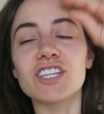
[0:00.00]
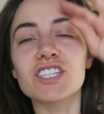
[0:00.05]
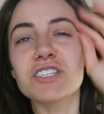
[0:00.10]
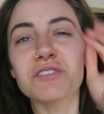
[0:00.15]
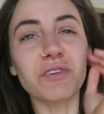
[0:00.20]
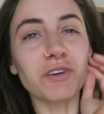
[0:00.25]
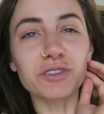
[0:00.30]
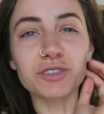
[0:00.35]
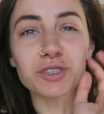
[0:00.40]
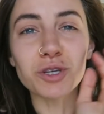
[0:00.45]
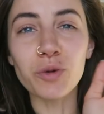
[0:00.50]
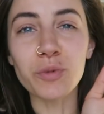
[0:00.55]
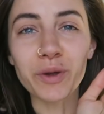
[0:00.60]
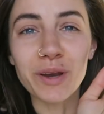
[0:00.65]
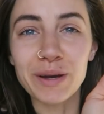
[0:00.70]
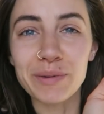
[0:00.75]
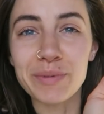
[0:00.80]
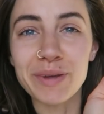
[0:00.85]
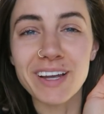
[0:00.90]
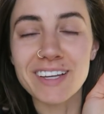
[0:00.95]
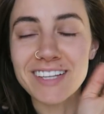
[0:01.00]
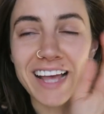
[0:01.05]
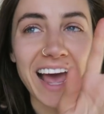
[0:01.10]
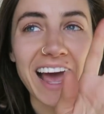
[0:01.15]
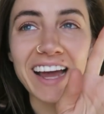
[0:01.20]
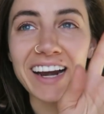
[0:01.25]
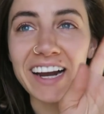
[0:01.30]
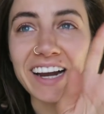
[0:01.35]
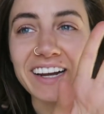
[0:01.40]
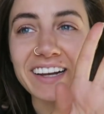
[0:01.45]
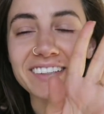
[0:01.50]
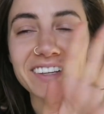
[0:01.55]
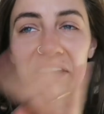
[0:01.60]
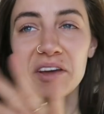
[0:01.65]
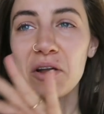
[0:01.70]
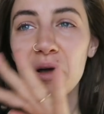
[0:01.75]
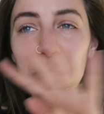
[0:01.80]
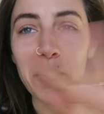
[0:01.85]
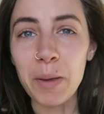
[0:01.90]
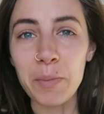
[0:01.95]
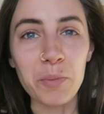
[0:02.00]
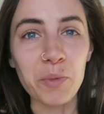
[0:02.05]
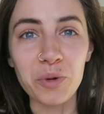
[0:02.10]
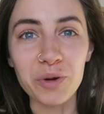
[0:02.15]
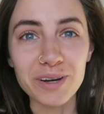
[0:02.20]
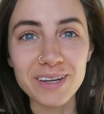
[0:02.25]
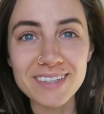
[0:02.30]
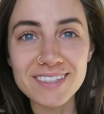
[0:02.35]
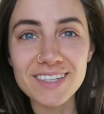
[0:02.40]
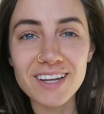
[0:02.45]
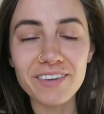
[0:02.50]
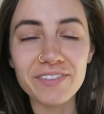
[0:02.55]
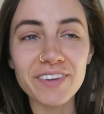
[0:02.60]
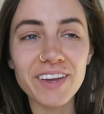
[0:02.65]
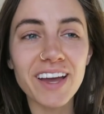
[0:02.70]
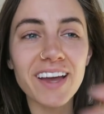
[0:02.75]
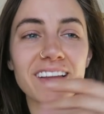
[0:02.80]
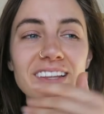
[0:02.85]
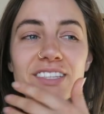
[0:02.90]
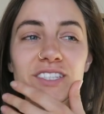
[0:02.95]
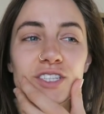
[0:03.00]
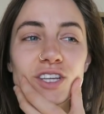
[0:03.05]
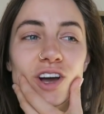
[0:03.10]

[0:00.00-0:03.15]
It just felt so weird because I hadn't done all my morning stuff yet.